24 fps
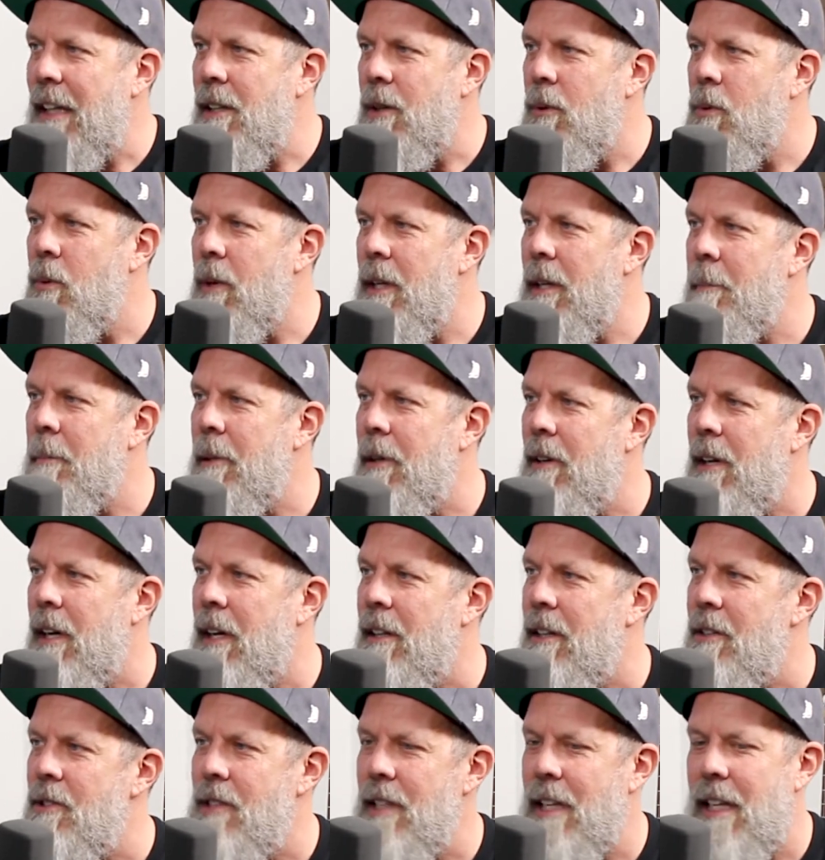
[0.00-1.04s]
the whip on all
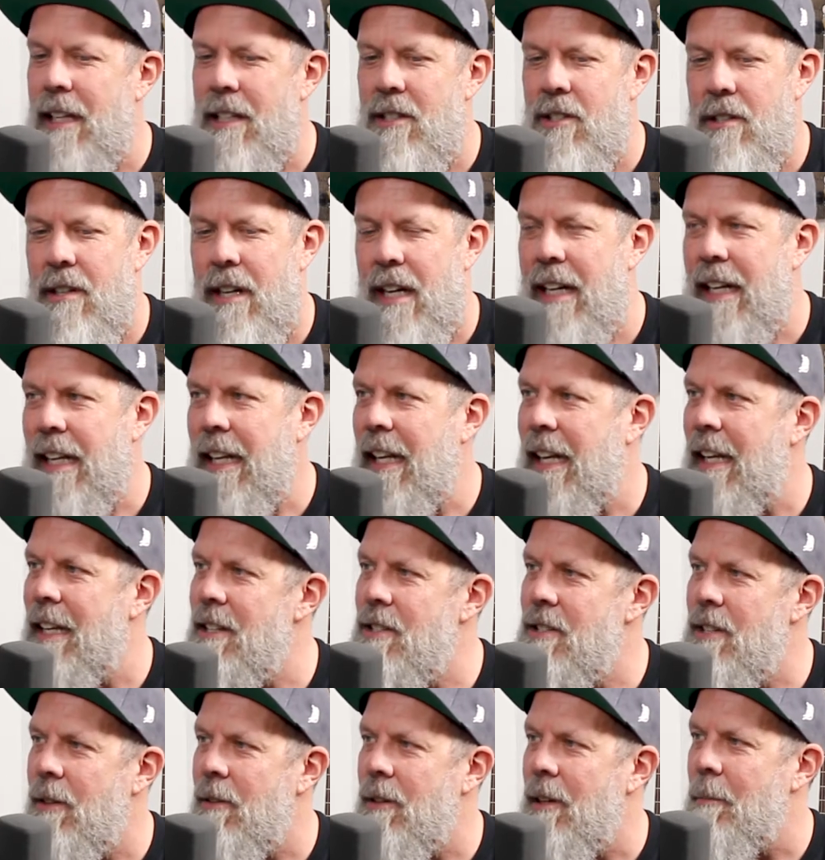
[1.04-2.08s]
those kids trying to
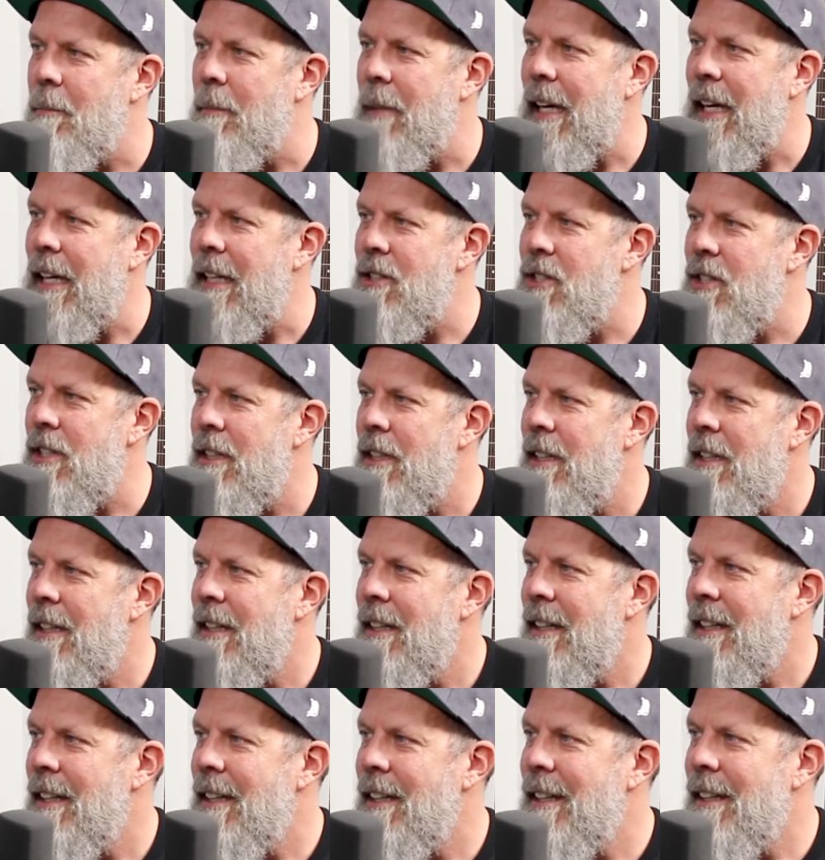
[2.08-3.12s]
kiss on the beach.
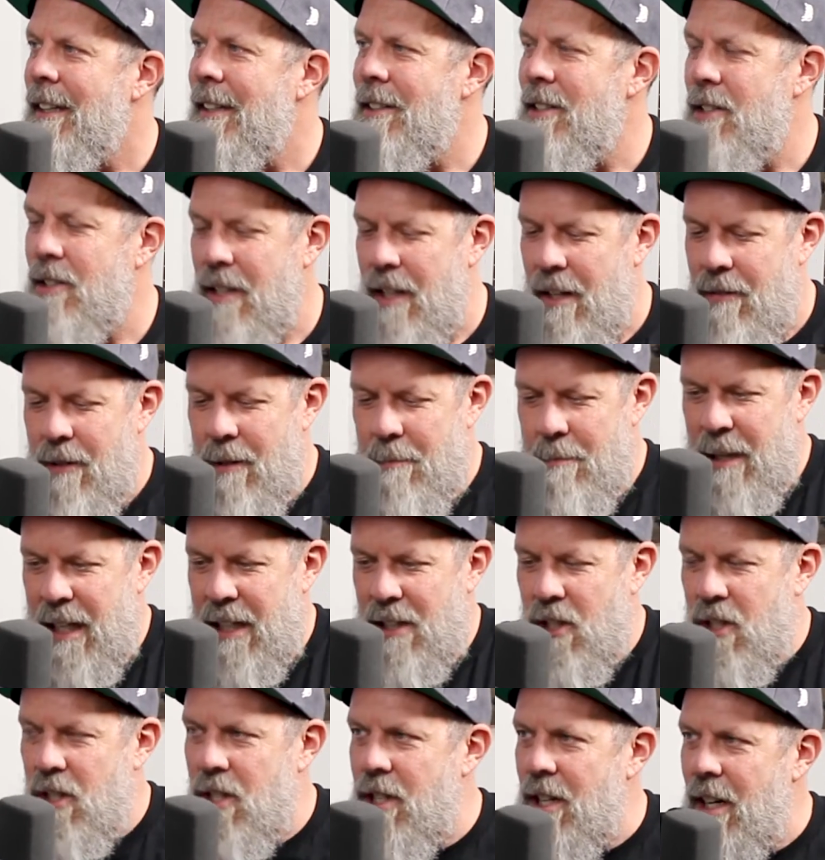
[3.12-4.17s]
Just give her a
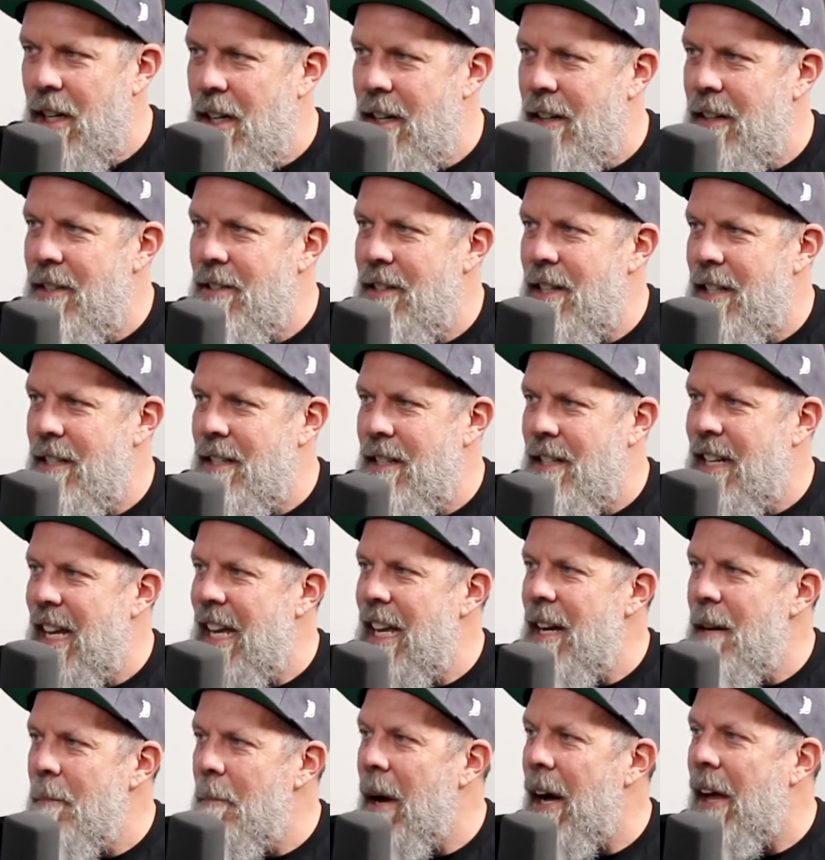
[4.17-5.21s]
big shirt that says
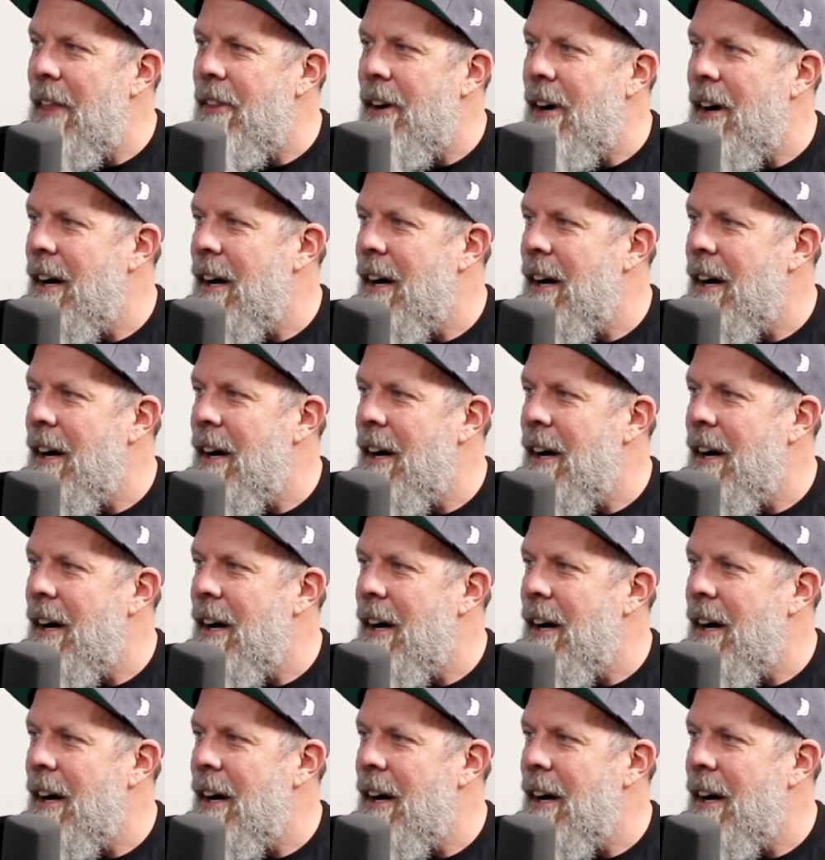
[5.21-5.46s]
den mother.